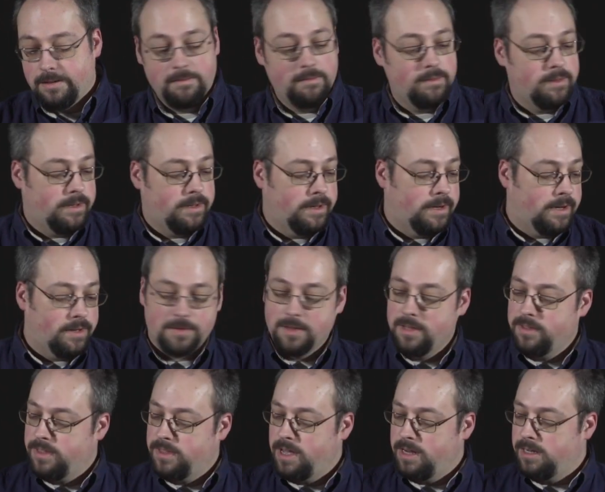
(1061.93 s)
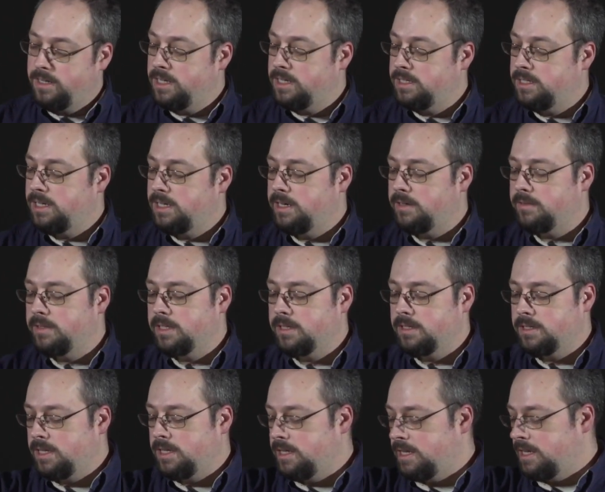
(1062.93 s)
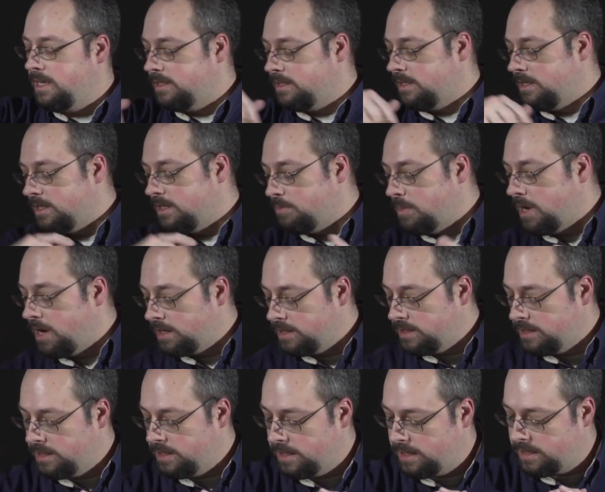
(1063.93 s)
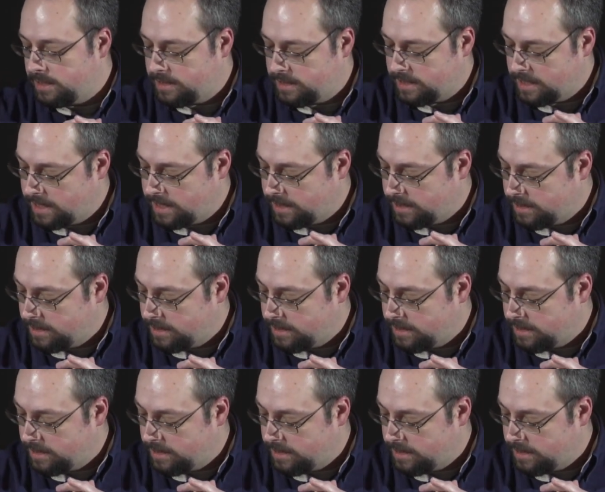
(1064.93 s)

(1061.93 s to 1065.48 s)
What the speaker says: And I think that does it. I don't think there's anything else in this box that